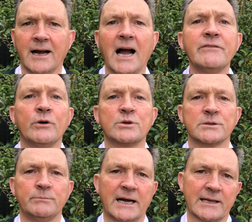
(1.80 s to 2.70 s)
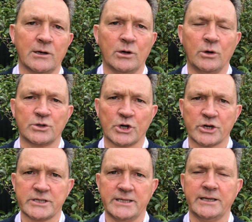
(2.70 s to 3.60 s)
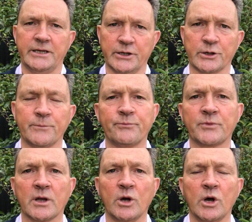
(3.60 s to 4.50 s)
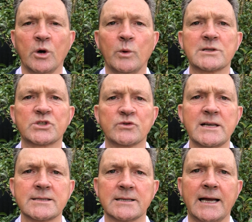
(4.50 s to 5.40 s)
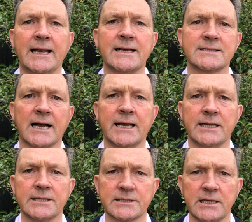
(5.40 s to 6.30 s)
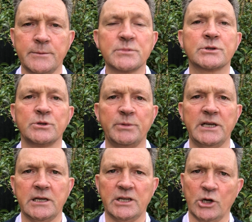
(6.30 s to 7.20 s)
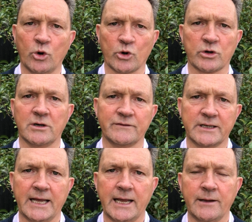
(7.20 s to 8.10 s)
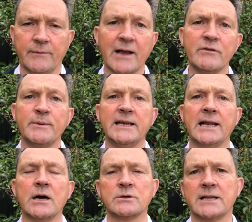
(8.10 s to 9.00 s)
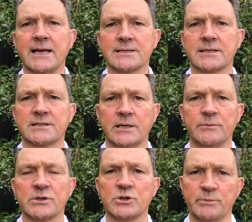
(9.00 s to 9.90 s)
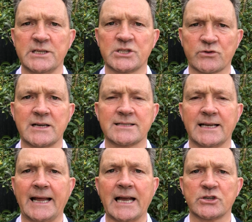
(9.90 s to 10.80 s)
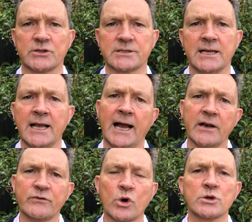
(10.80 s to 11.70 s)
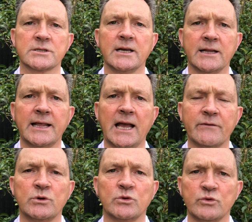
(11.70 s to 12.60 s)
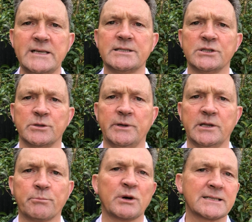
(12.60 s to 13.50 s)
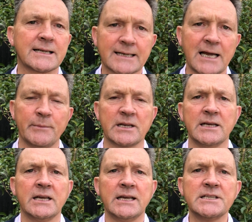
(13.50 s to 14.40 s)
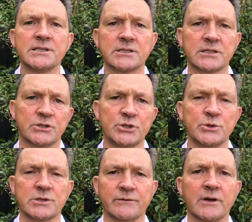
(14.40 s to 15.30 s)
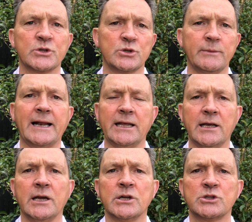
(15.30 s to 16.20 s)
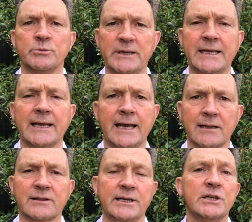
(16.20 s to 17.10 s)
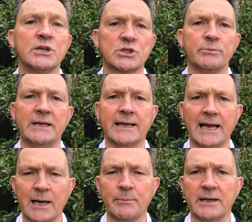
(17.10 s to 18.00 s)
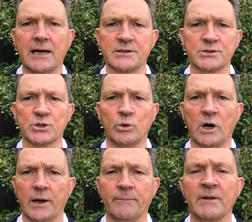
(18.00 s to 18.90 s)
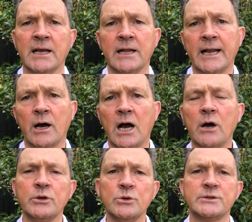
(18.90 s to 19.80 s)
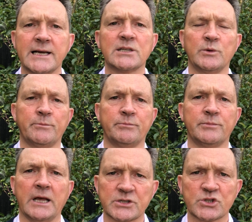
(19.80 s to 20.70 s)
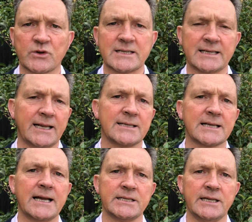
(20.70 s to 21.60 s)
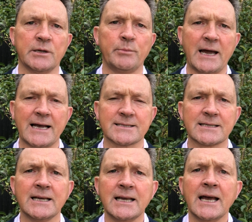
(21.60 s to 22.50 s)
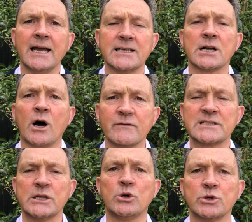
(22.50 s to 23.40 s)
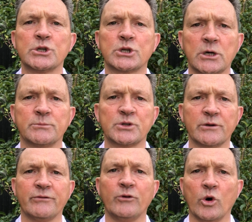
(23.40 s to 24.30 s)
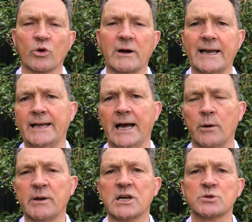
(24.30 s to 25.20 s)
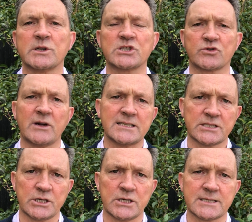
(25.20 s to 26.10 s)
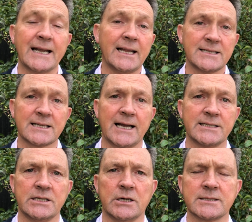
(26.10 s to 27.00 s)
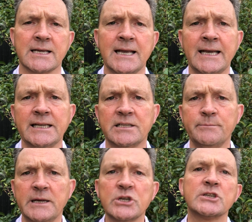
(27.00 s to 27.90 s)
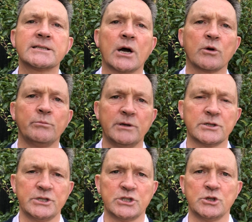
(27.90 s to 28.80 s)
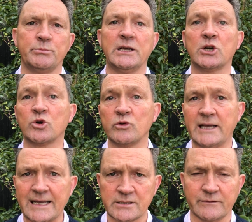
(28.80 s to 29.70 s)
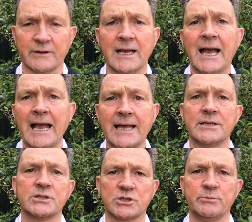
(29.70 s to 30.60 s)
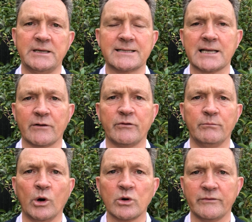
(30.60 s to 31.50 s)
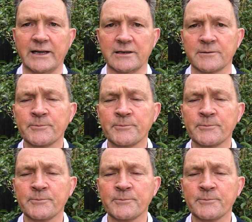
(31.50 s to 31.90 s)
Hi folks, Michael O'Doherty here. Well, stress and anxiety seems to be the order of the day. Everybody nowadays seems to be stressed and anxious. And of course, they have good reason to be. The present climate isn't conducive to many to being healthy, to being happy, and so on. Now, how you dealt with stress and anxiety in the past is obviously going to come to the fore right now, because what stress does and anxiety does, it diminishes our ability to be creative and to be self-motivated.